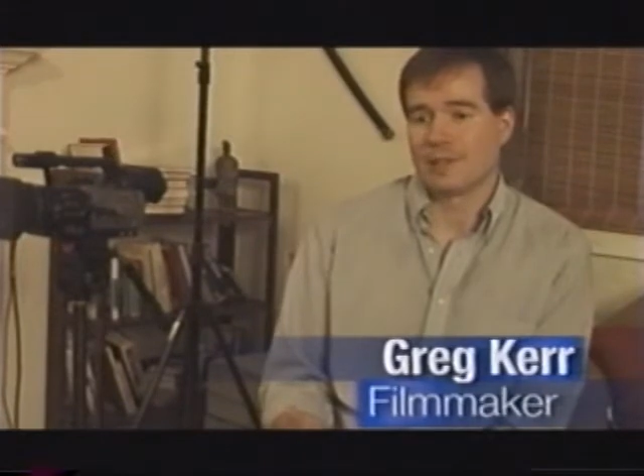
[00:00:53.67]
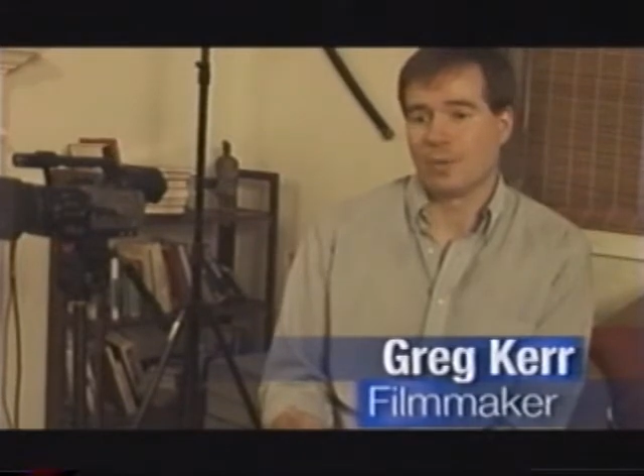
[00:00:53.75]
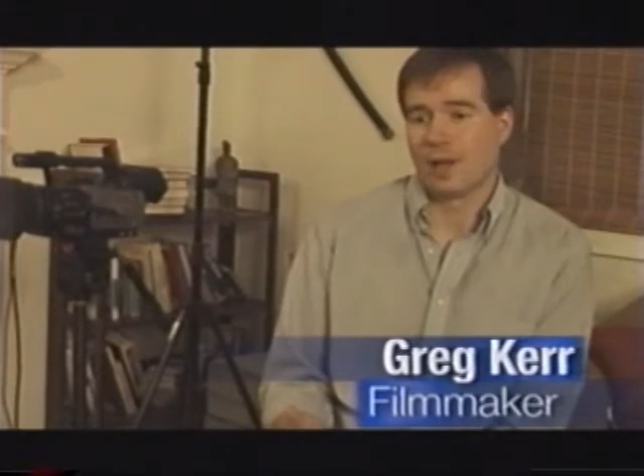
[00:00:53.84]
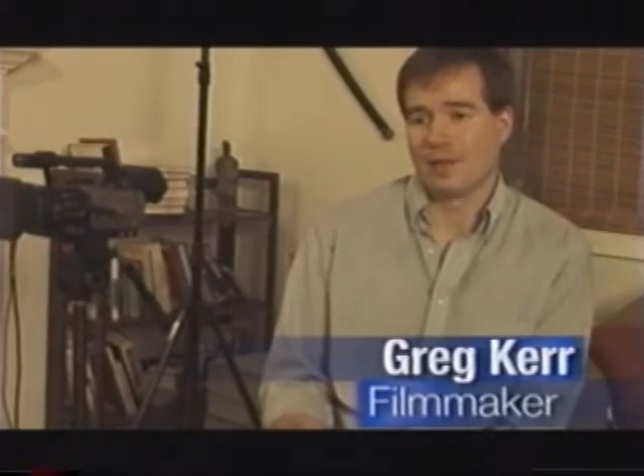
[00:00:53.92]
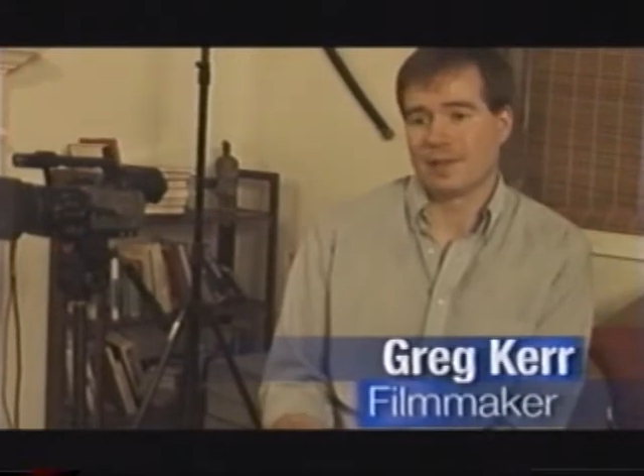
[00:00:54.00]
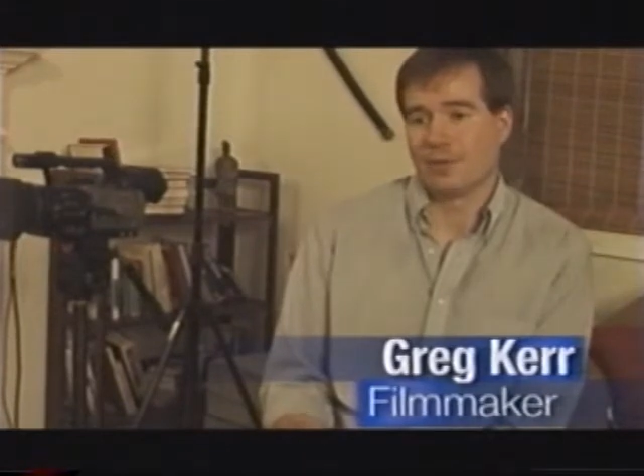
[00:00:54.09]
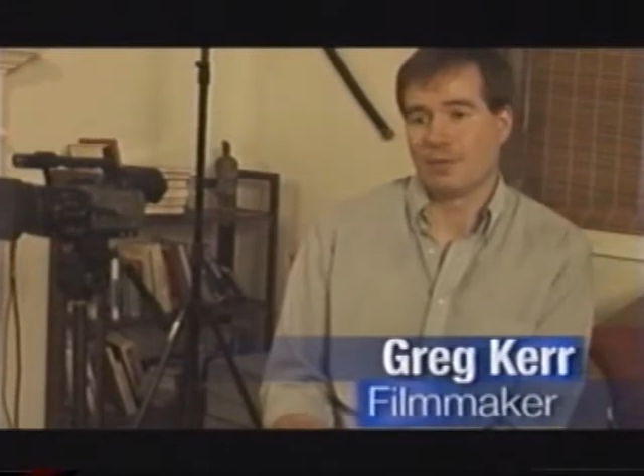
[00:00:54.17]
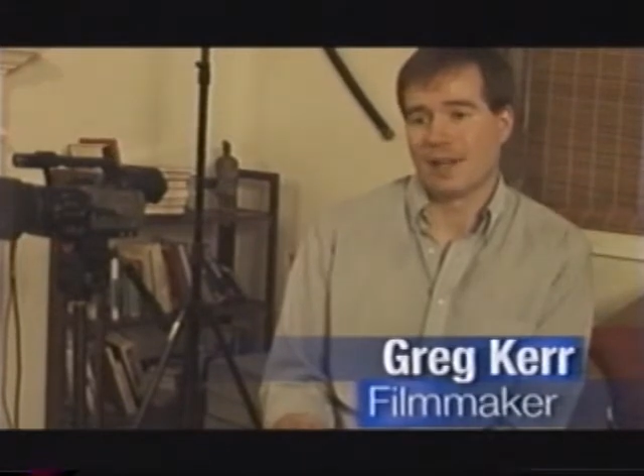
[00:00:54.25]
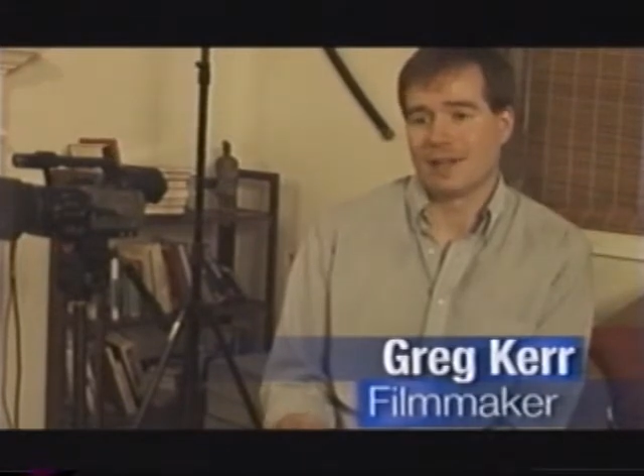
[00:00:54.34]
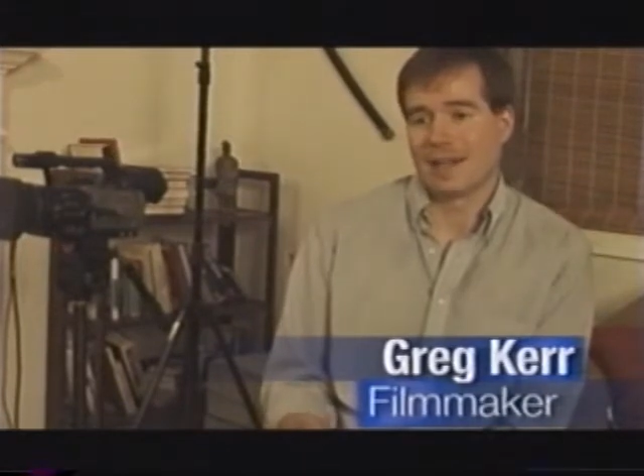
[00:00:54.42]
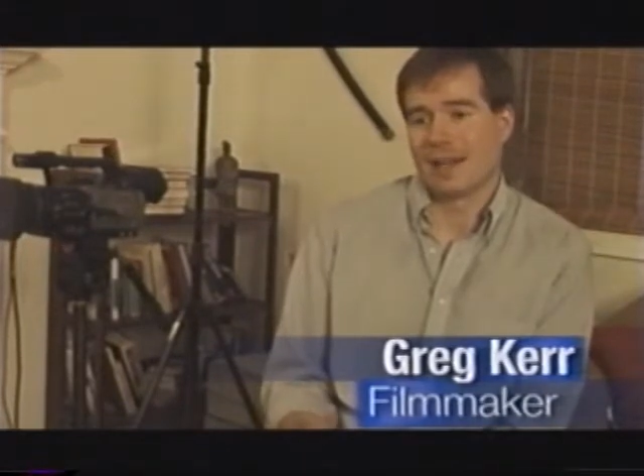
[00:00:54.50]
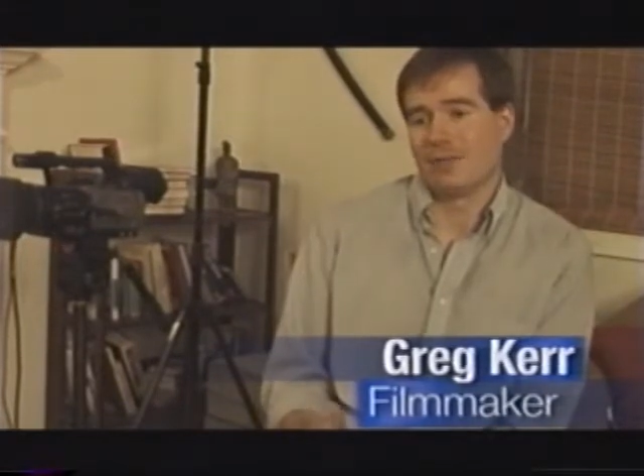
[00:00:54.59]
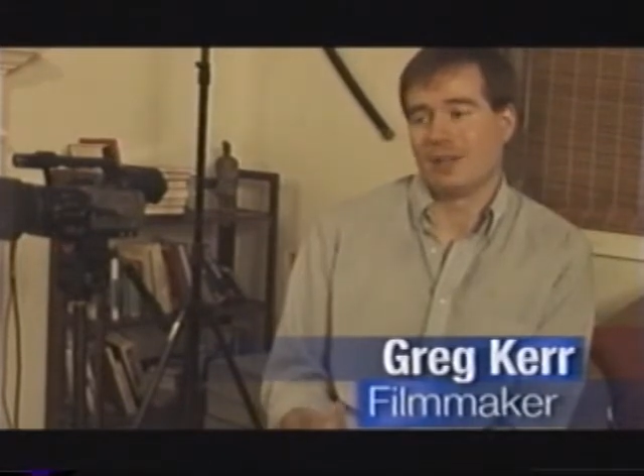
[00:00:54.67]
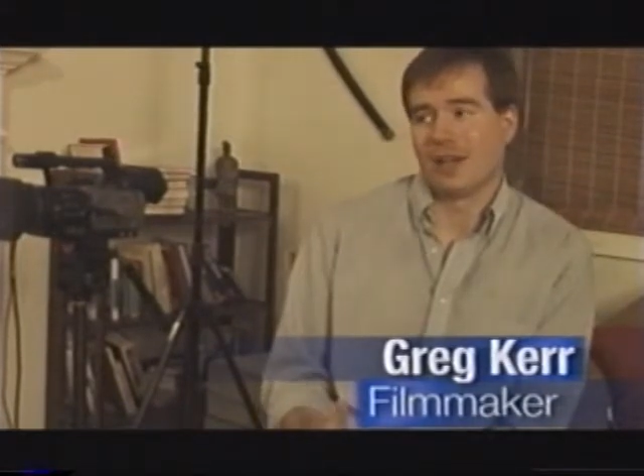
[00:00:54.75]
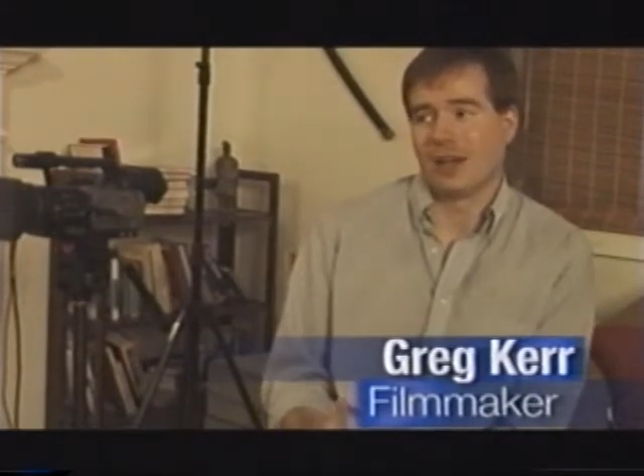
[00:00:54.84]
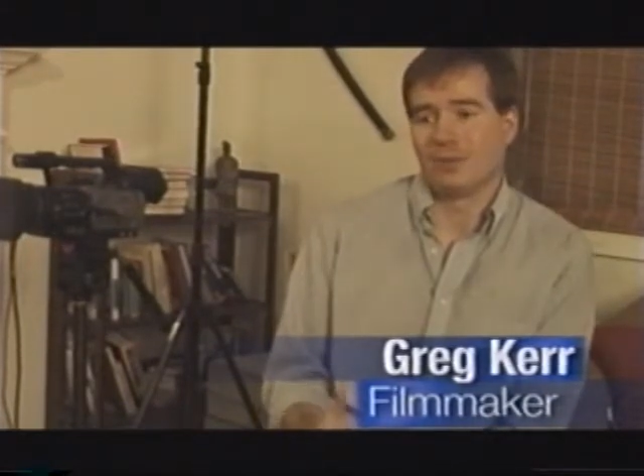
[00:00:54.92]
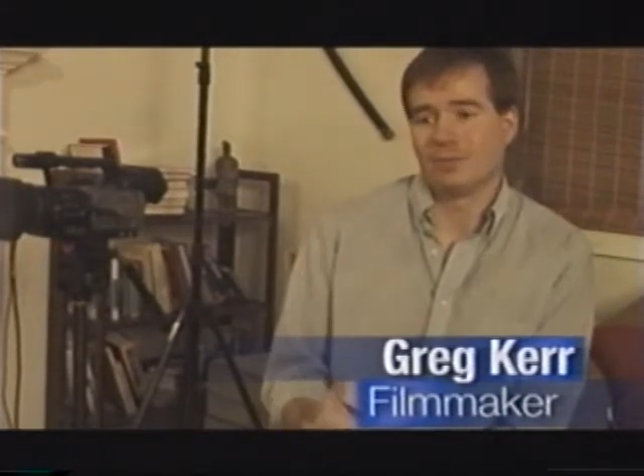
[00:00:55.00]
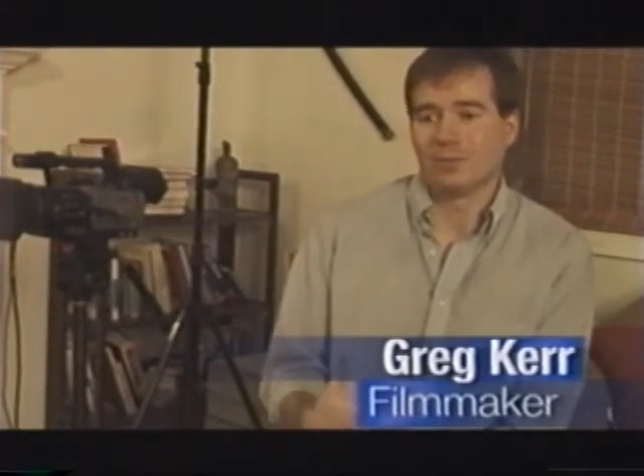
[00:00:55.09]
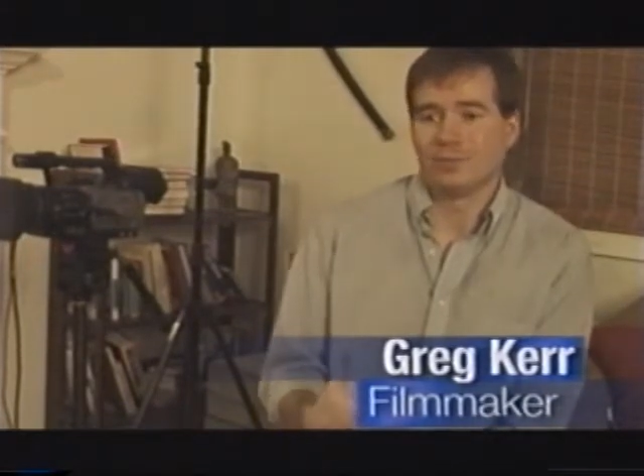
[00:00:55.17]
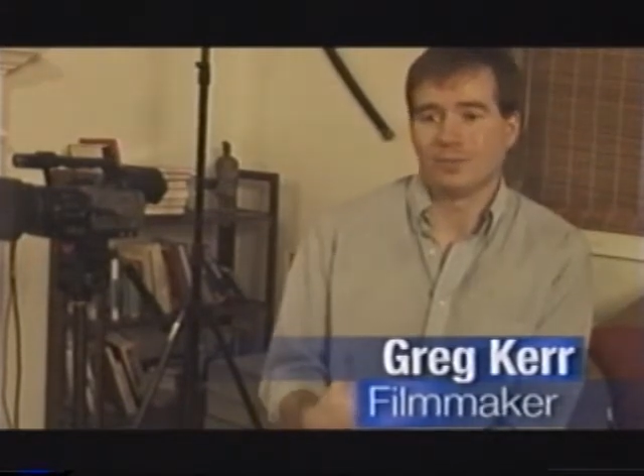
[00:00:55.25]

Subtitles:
as well as he finds out, you know,